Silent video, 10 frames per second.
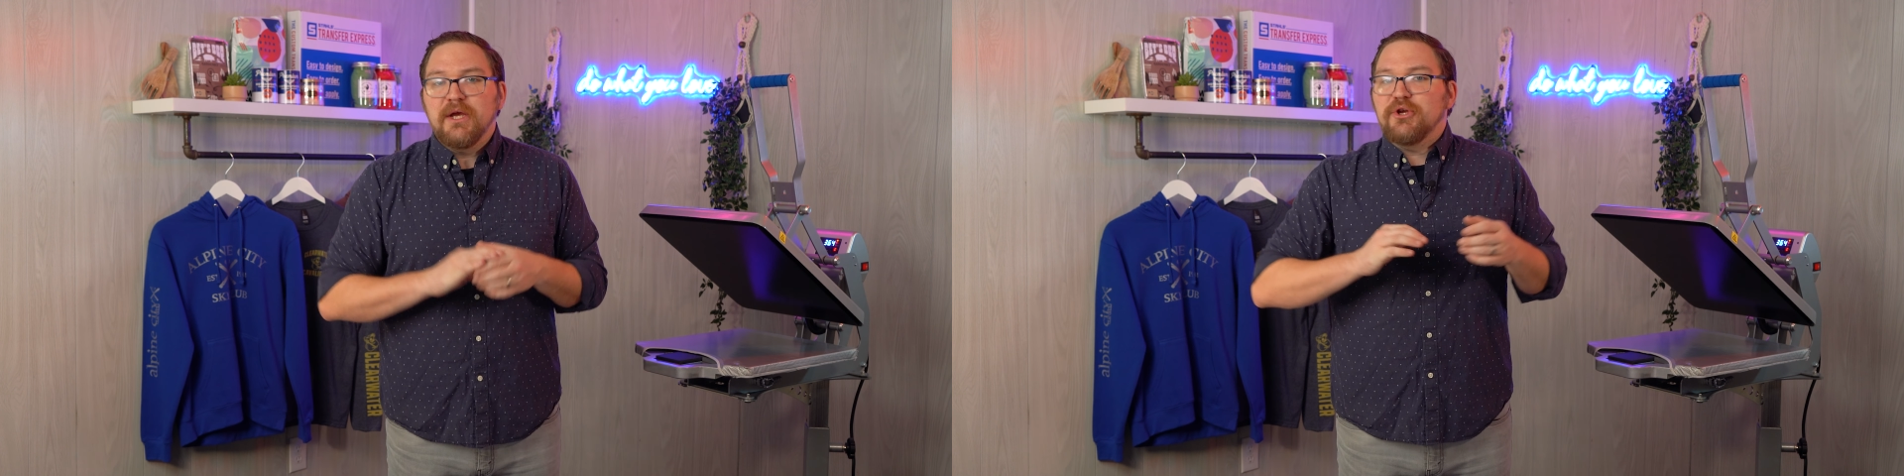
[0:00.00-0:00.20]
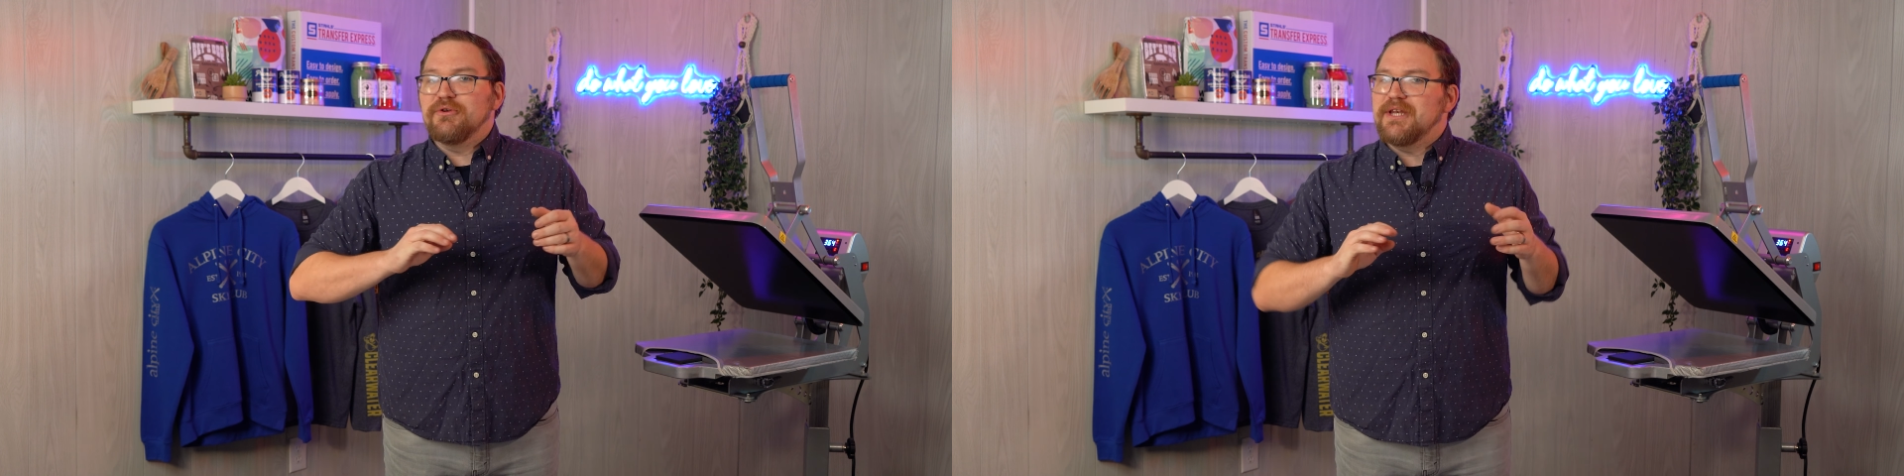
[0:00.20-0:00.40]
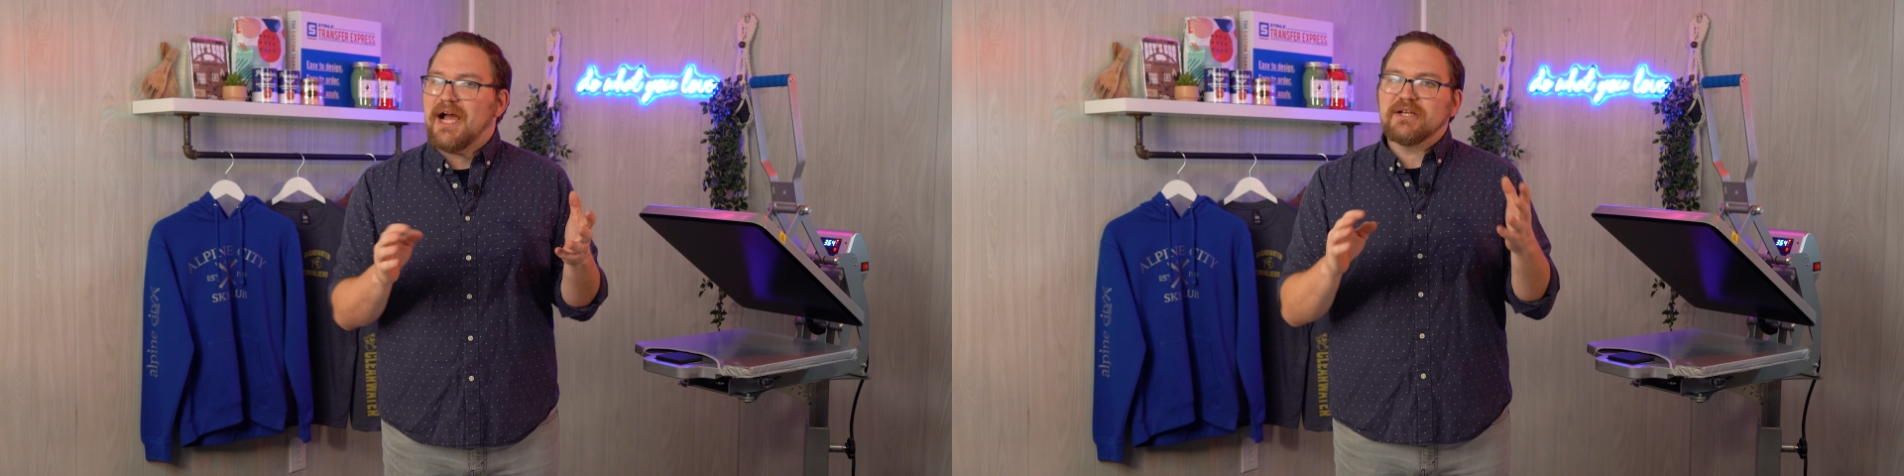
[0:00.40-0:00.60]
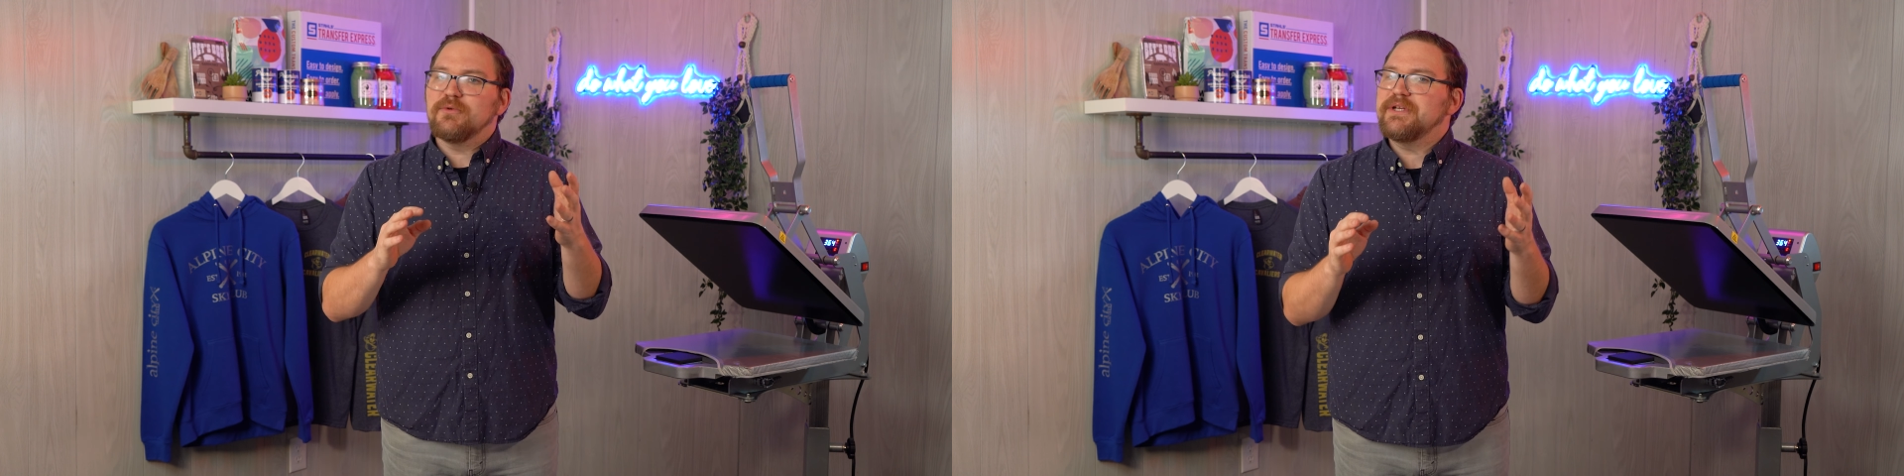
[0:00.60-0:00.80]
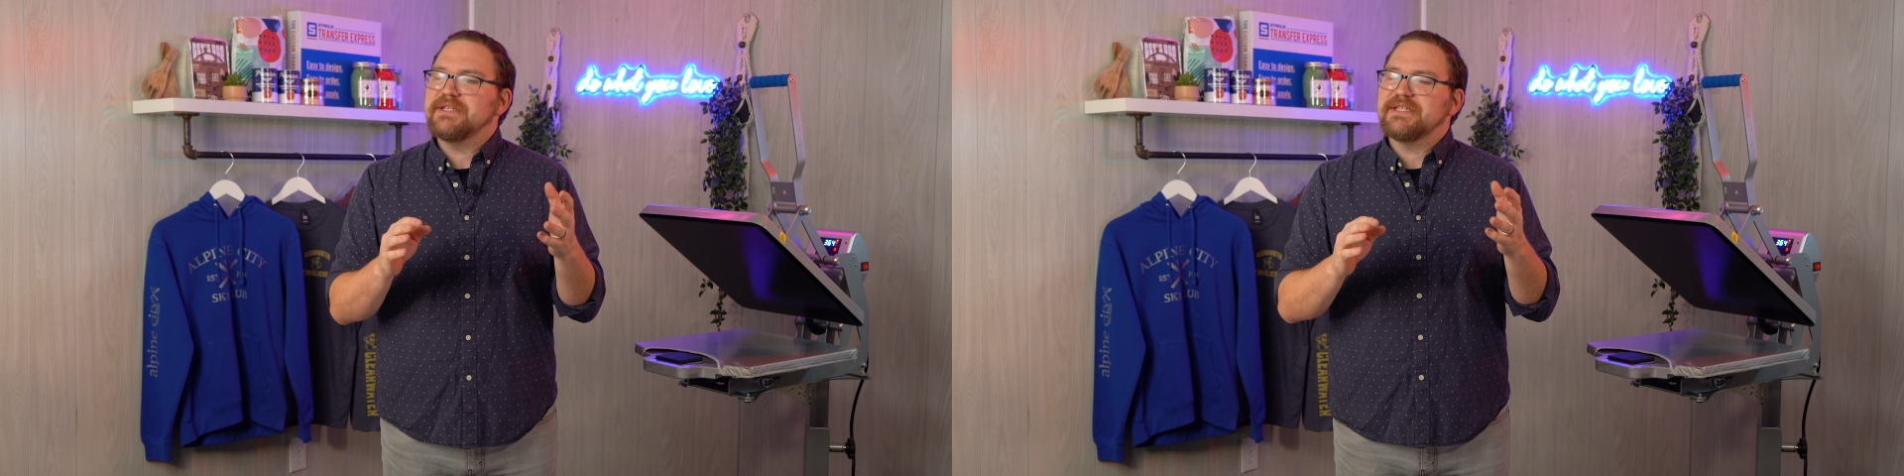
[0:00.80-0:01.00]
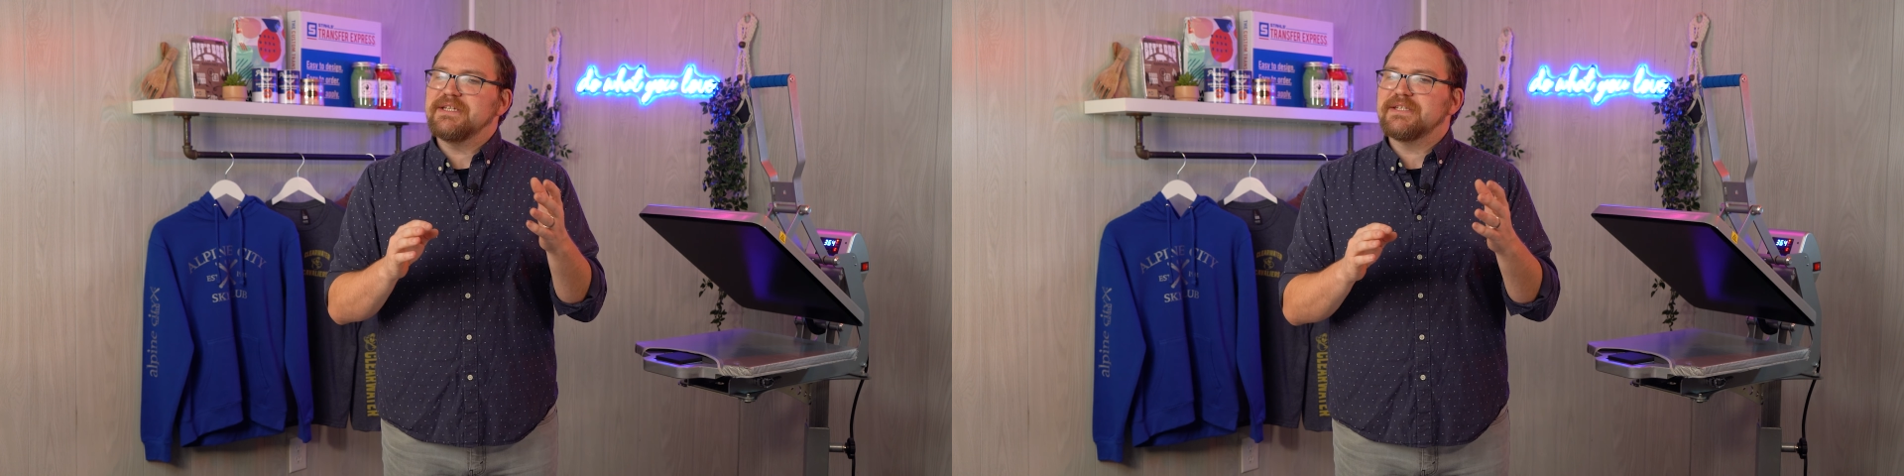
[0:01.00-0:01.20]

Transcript: you're not going to see